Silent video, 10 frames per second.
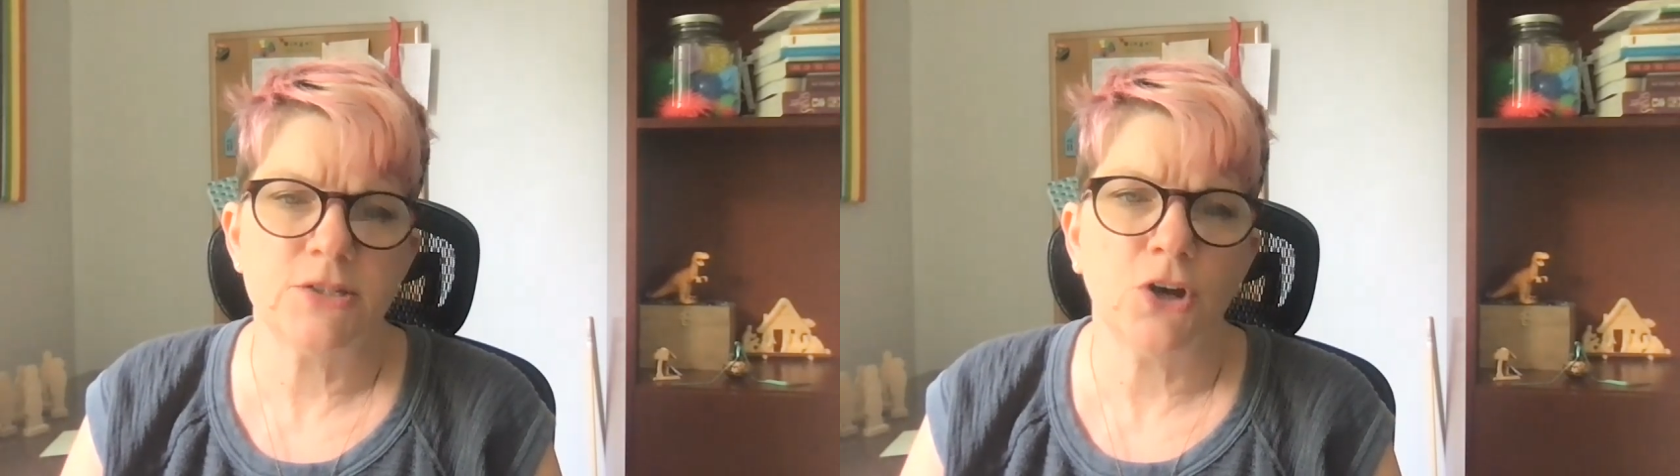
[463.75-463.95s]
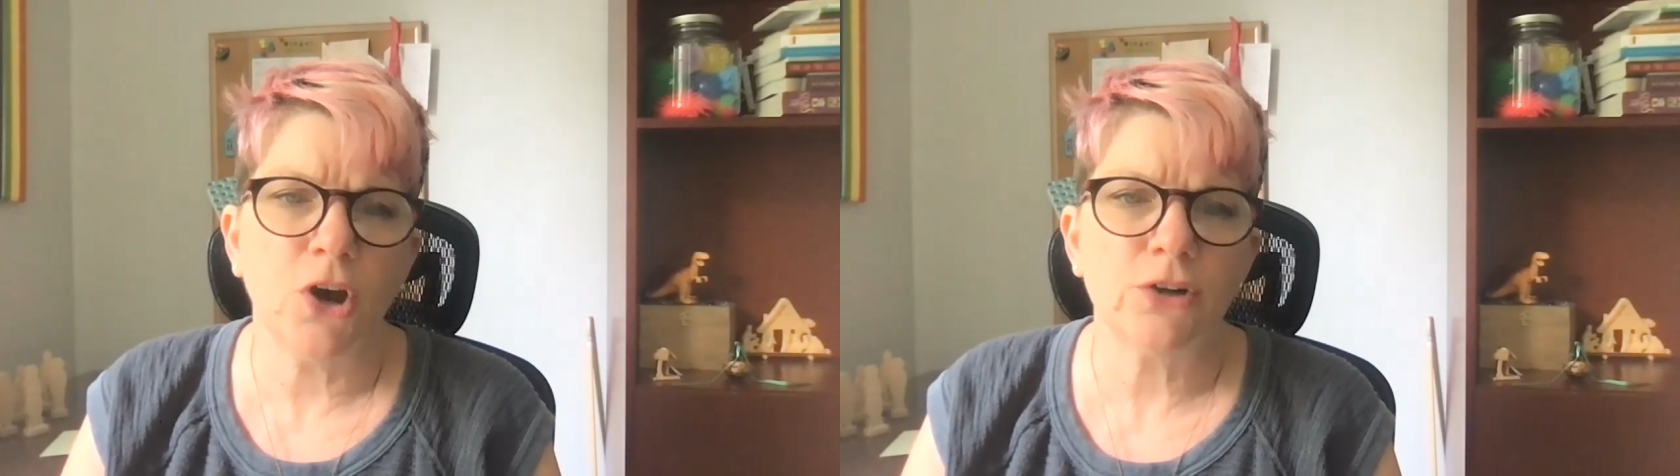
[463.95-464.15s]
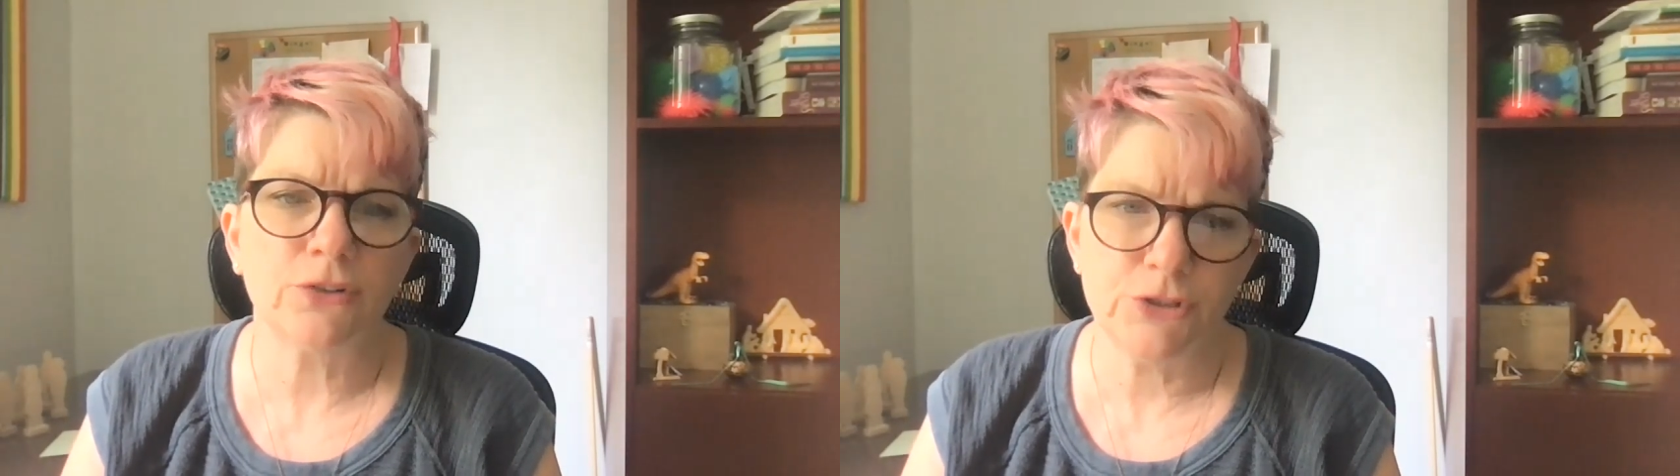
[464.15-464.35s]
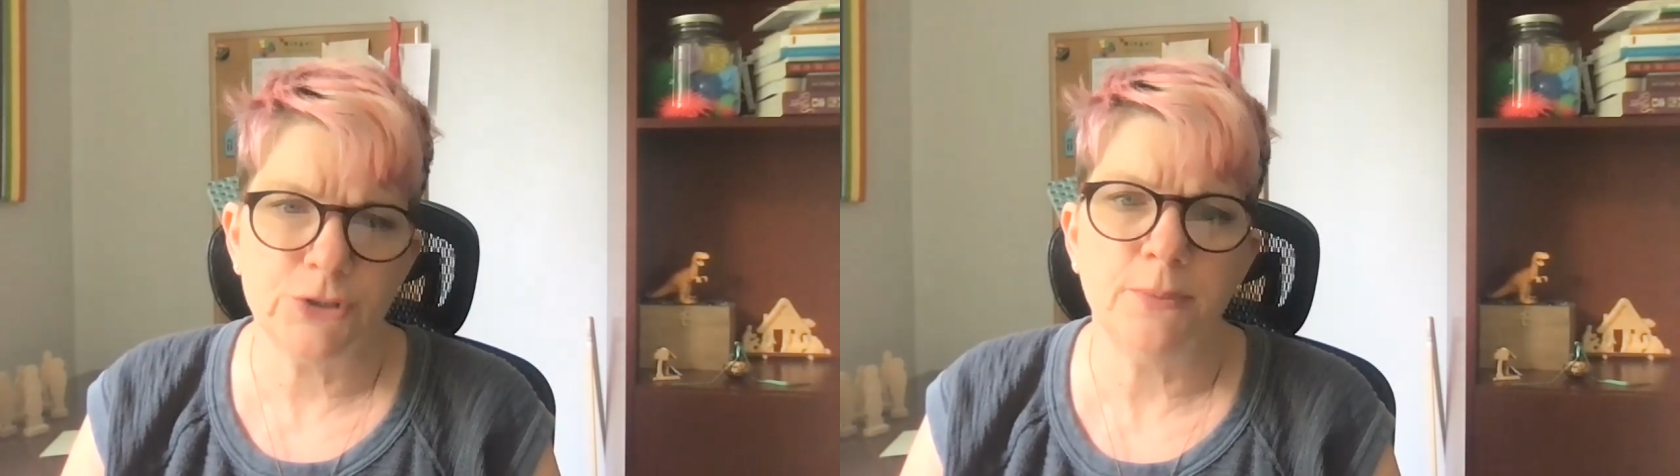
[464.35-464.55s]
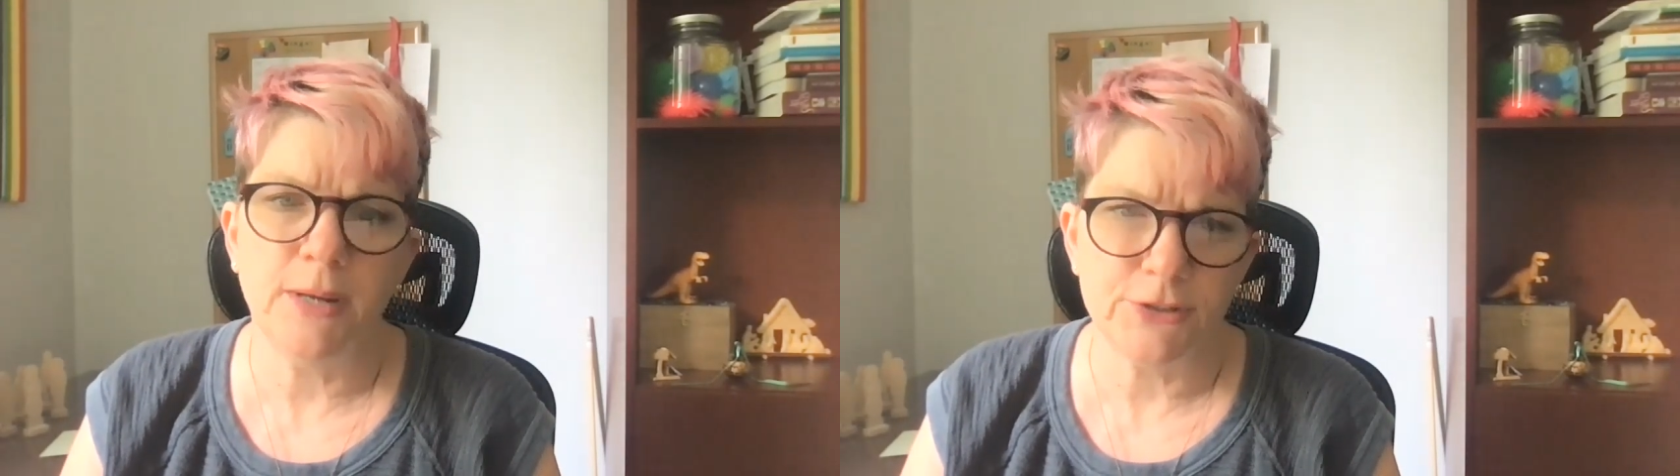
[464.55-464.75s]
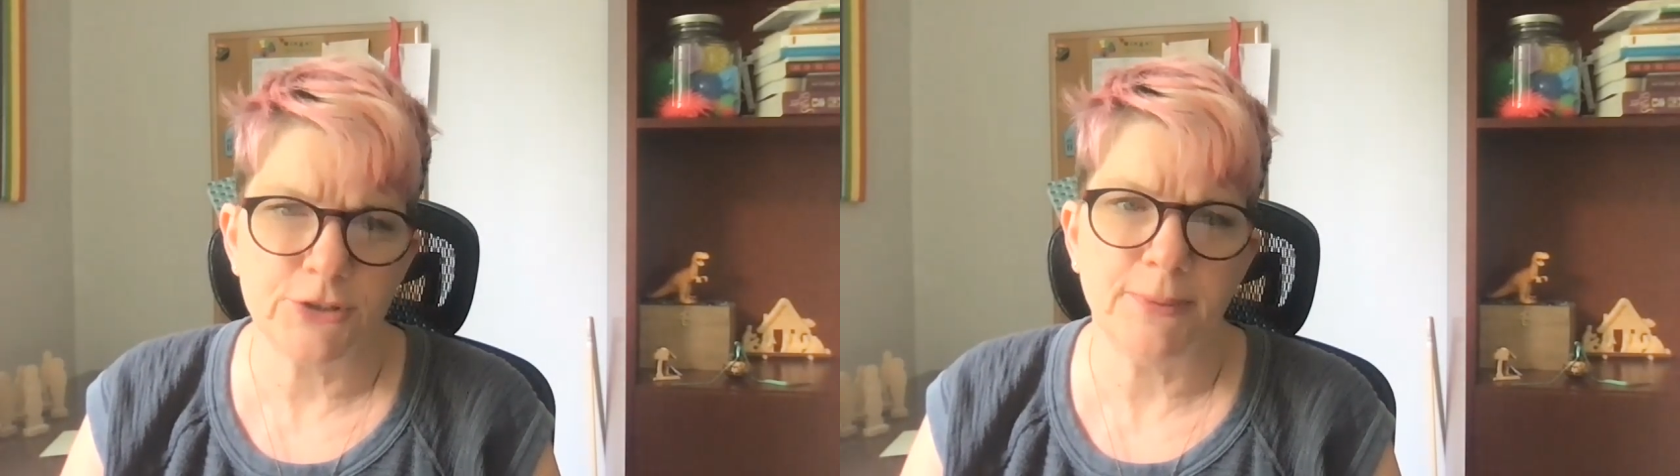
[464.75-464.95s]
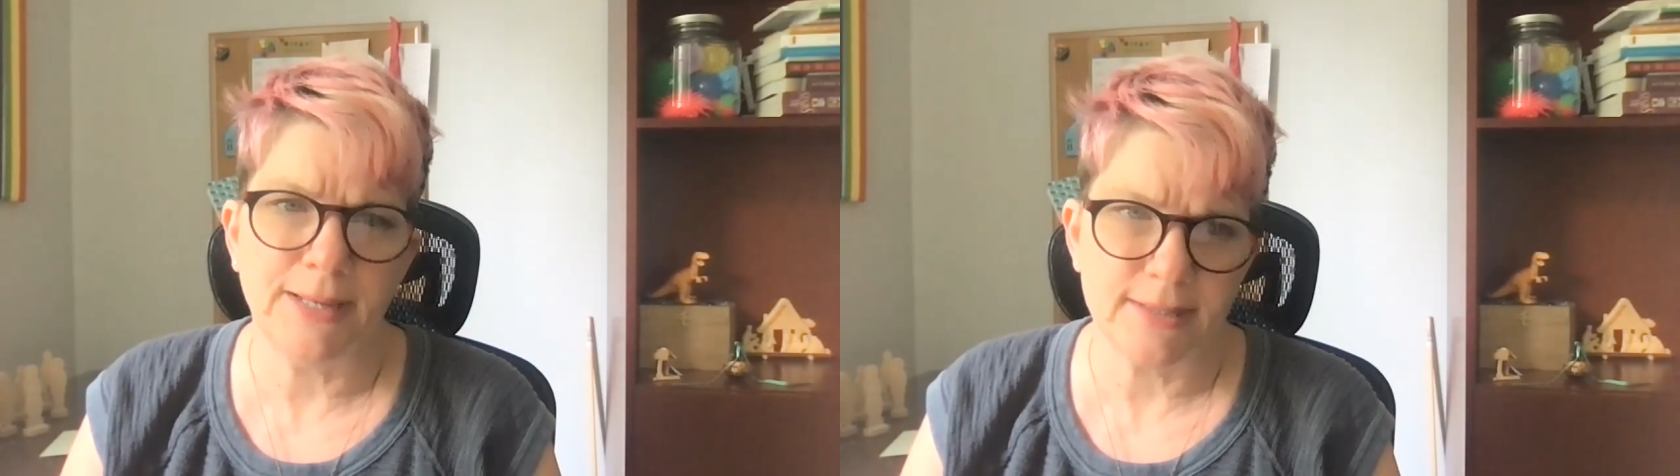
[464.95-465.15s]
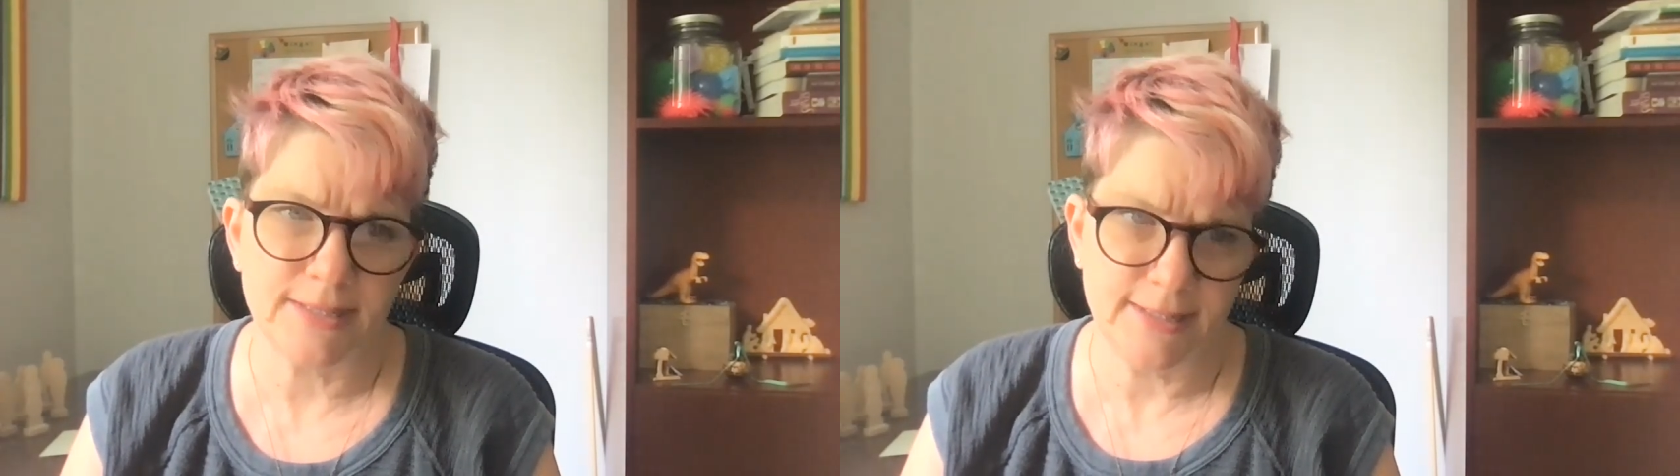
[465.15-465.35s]
talked too much
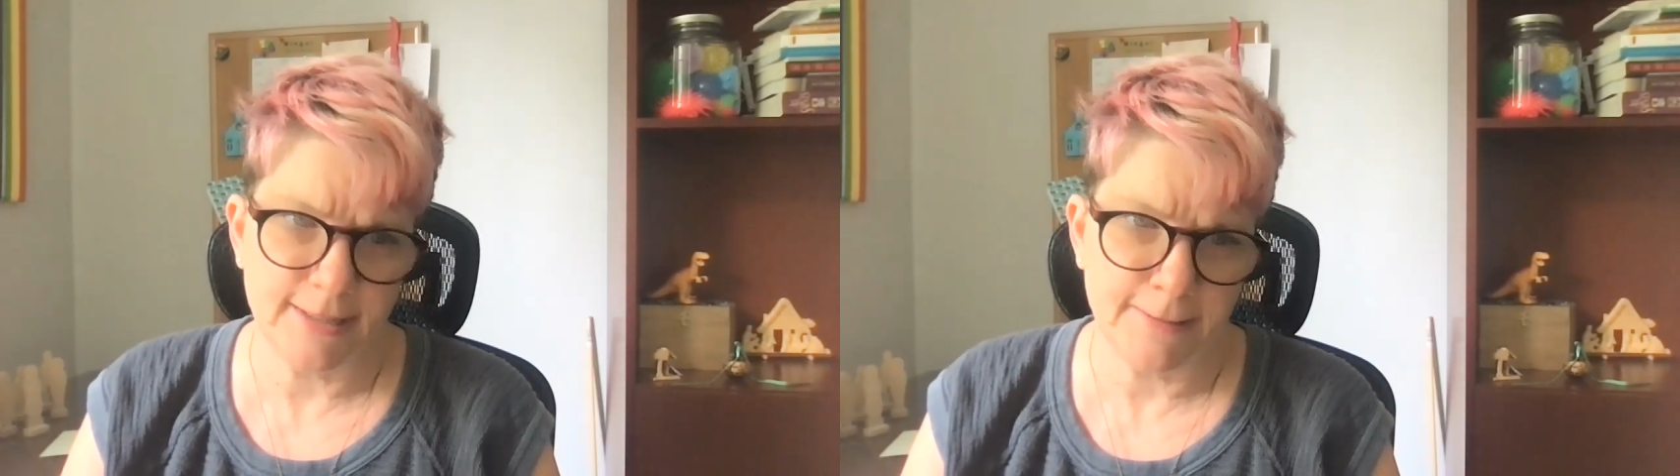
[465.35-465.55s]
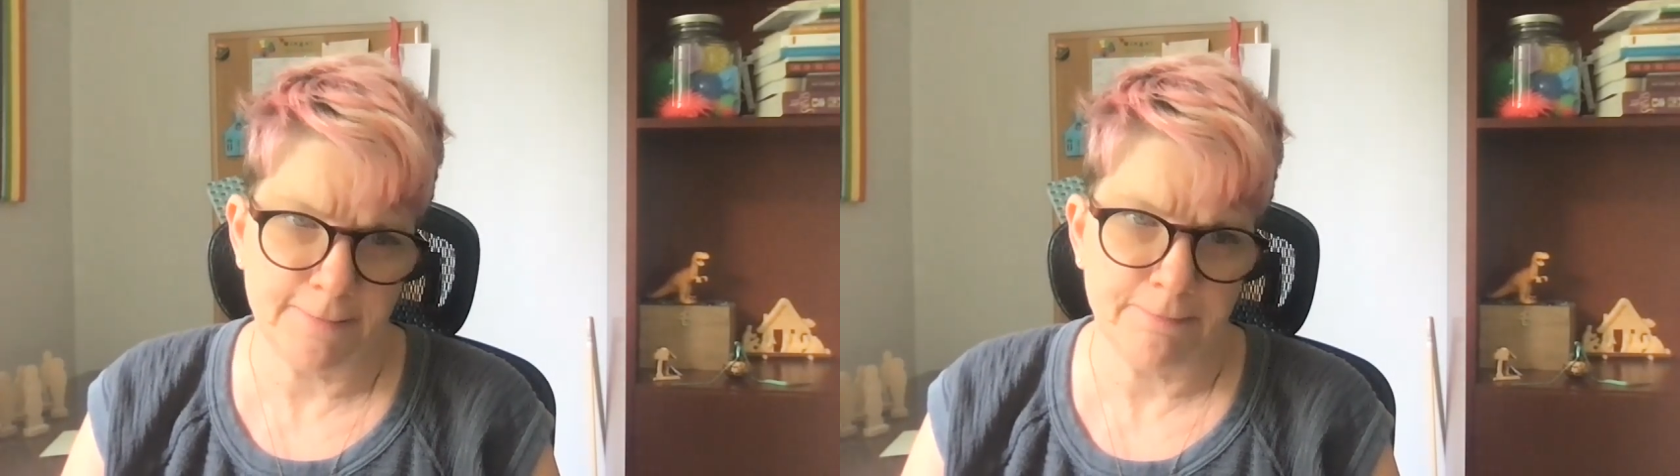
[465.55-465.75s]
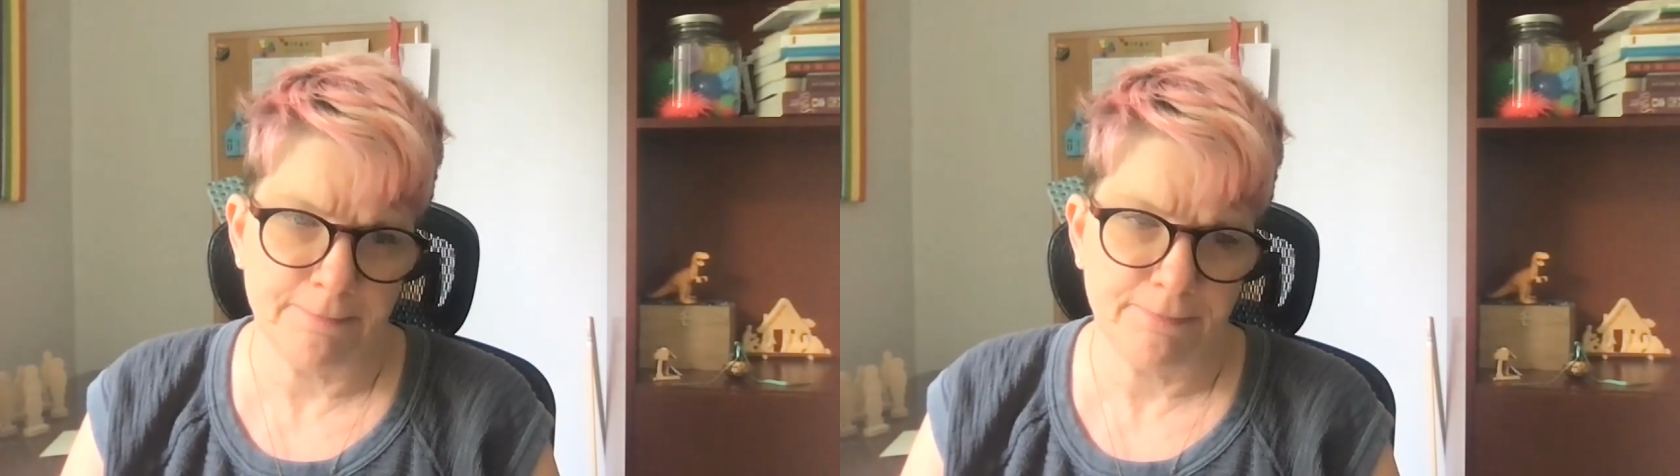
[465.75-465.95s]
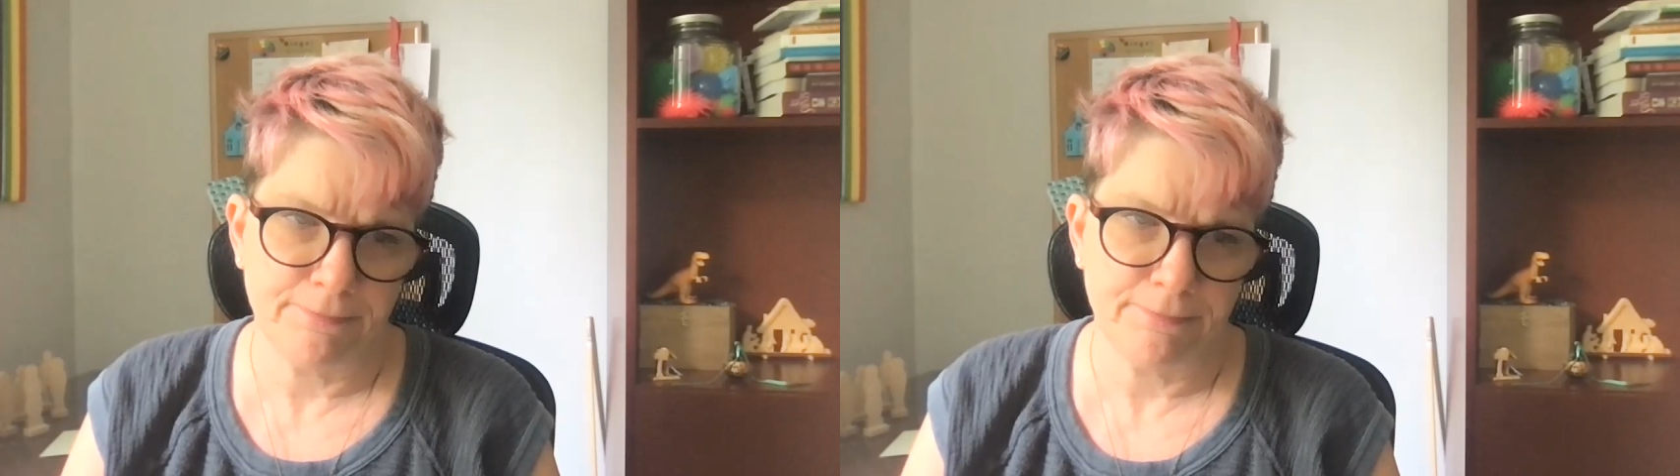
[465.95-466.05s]
about sin.